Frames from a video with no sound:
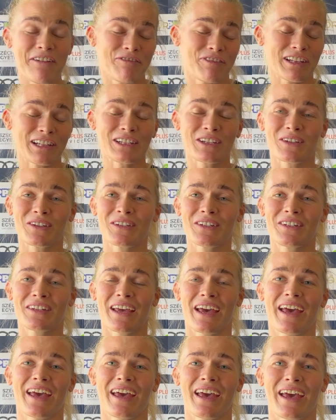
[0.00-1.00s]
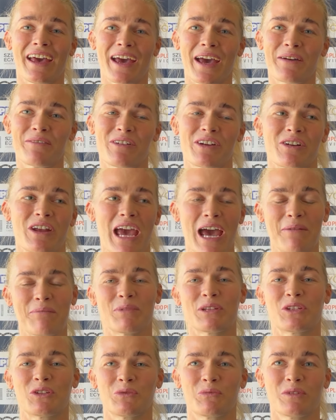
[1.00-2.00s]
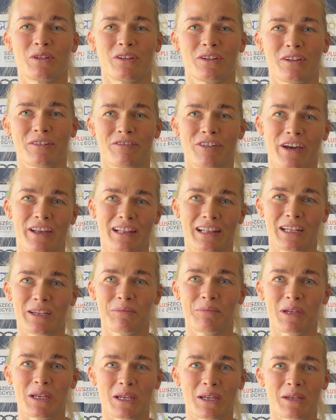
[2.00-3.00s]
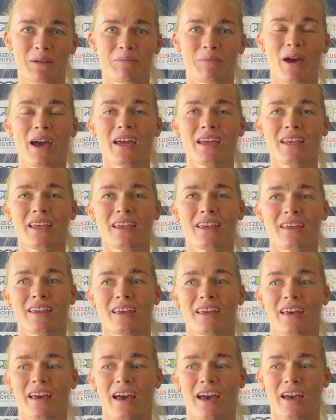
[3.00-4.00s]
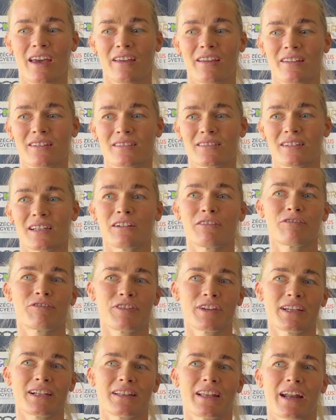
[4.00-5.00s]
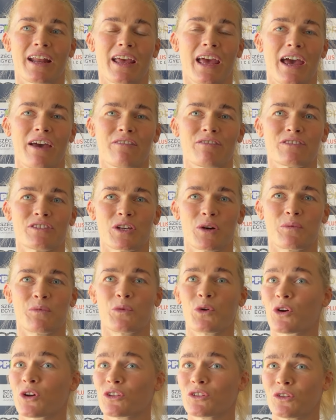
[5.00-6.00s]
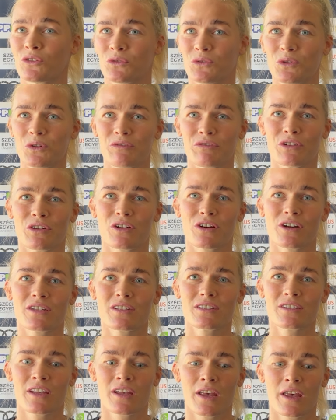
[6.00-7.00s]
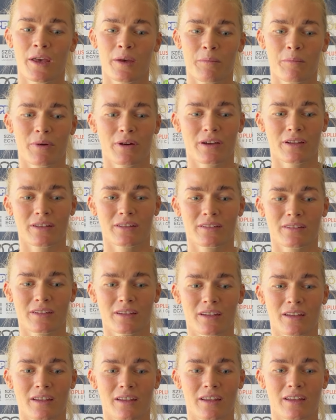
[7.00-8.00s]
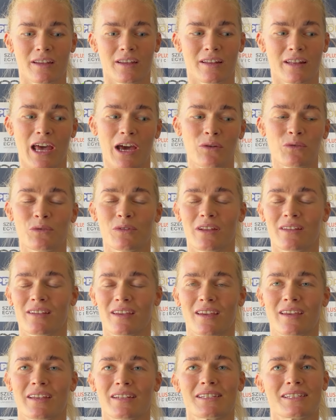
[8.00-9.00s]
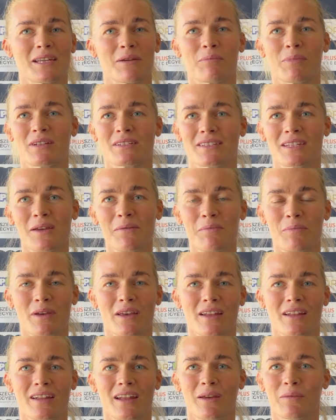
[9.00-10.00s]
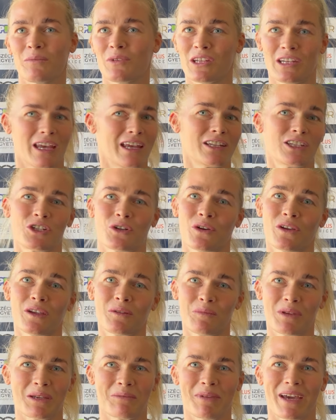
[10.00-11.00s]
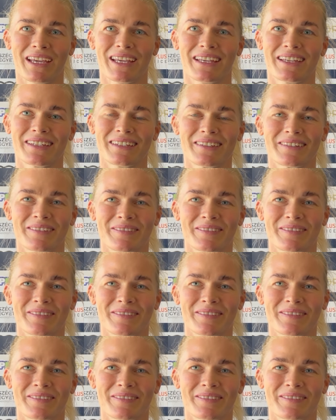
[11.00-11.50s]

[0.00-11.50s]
feel good. Uh, I'm very happy to be, finally be back. Uh, I still feel that I have some work to do, of course, but uh, now I take it step by step and I'm enjoying being back.